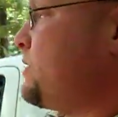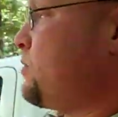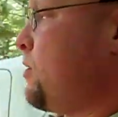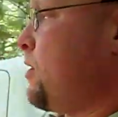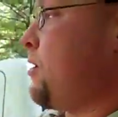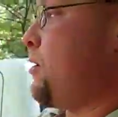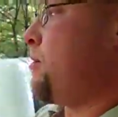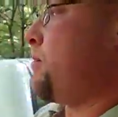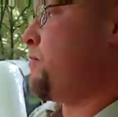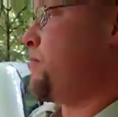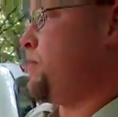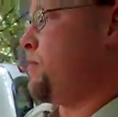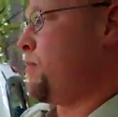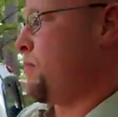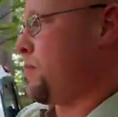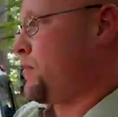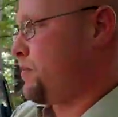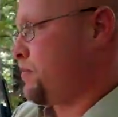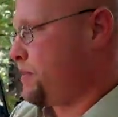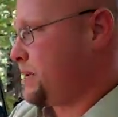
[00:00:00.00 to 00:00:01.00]
where
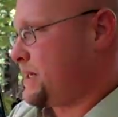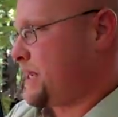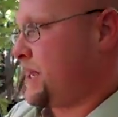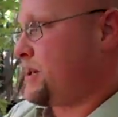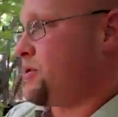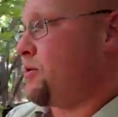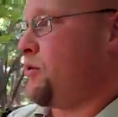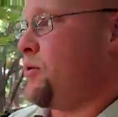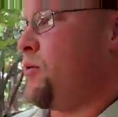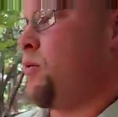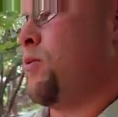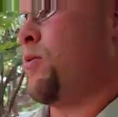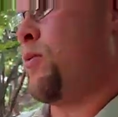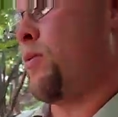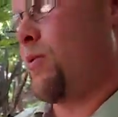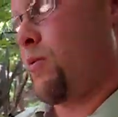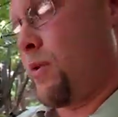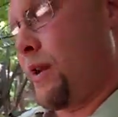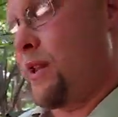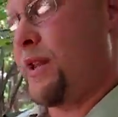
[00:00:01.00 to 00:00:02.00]
potential,
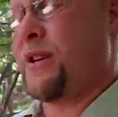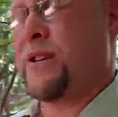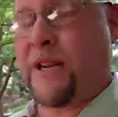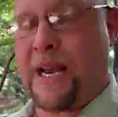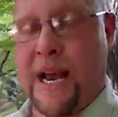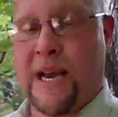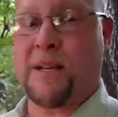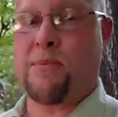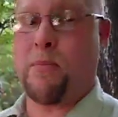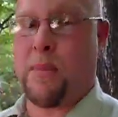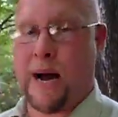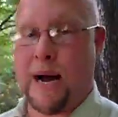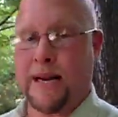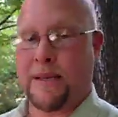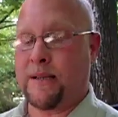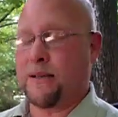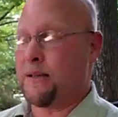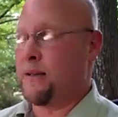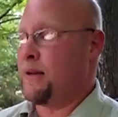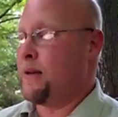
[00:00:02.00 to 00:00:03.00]
in this case
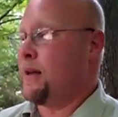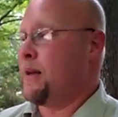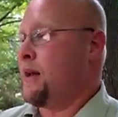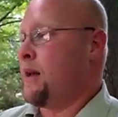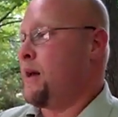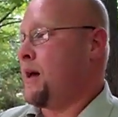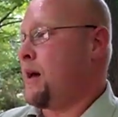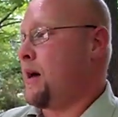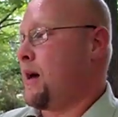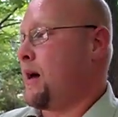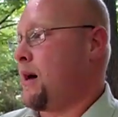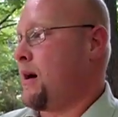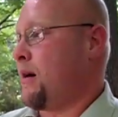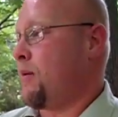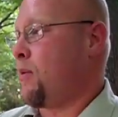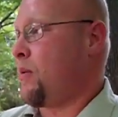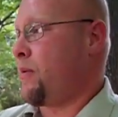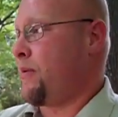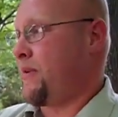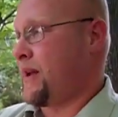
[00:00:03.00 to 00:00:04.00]
mice, where
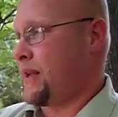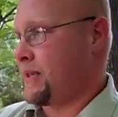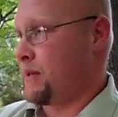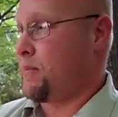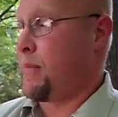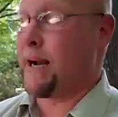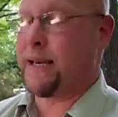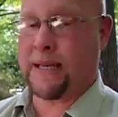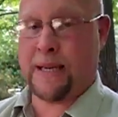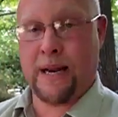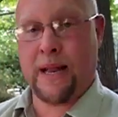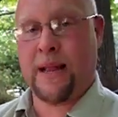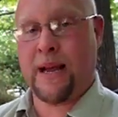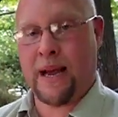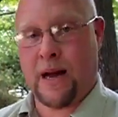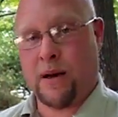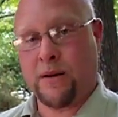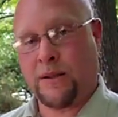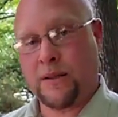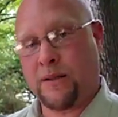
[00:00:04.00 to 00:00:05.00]
we've had some mice get in the
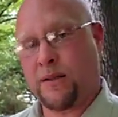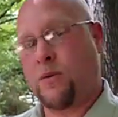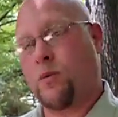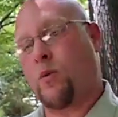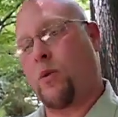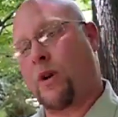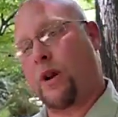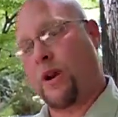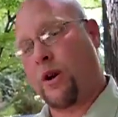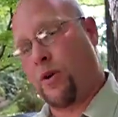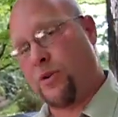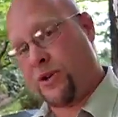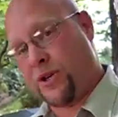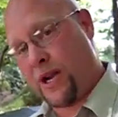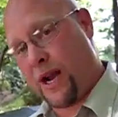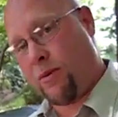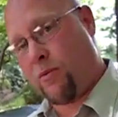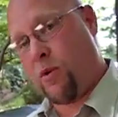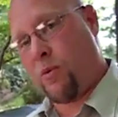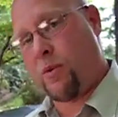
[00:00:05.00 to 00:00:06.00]
house. We're going to go
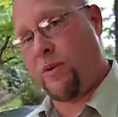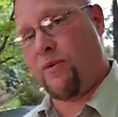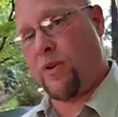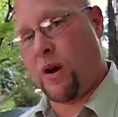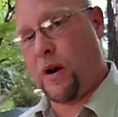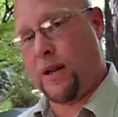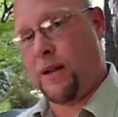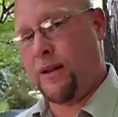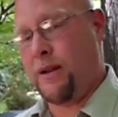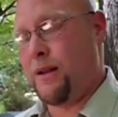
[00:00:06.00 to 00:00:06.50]
check what we've done.